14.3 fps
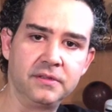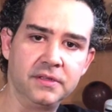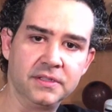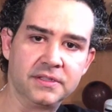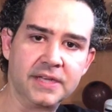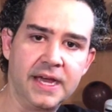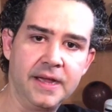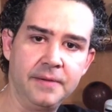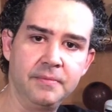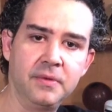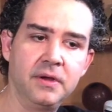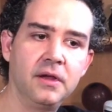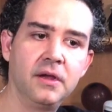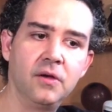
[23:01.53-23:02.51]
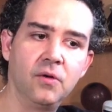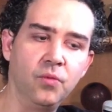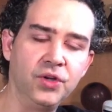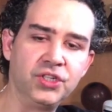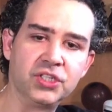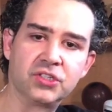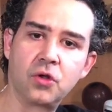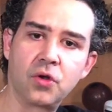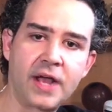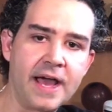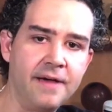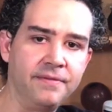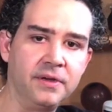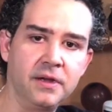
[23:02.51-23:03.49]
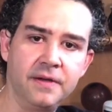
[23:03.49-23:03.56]
in time, we just don't
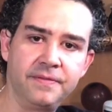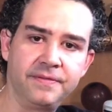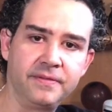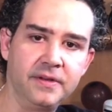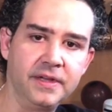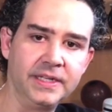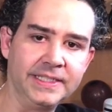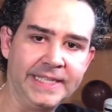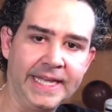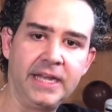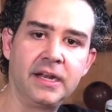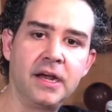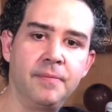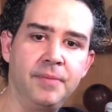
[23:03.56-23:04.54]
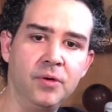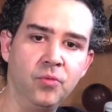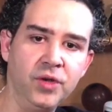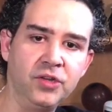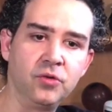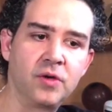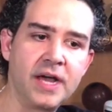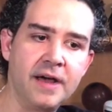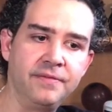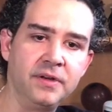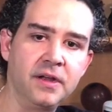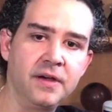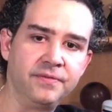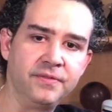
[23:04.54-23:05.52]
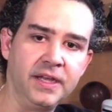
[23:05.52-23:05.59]
have enough data, but we do have
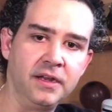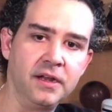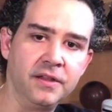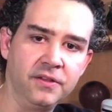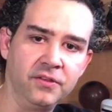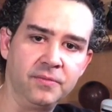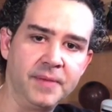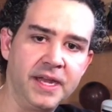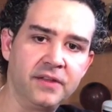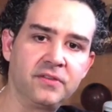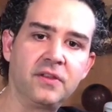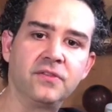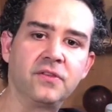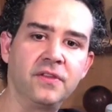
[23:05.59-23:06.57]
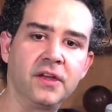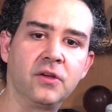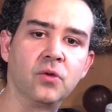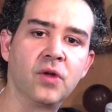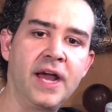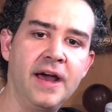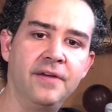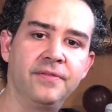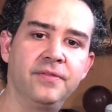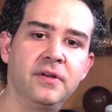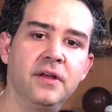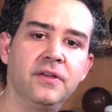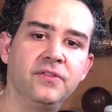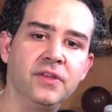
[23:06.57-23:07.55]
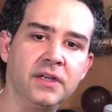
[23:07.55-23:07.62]
enough data on these medicines that they could have
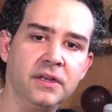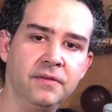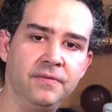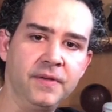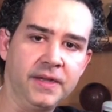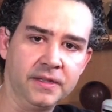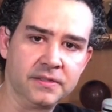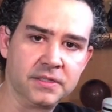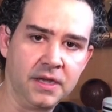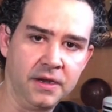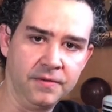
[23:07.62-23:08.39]
significant side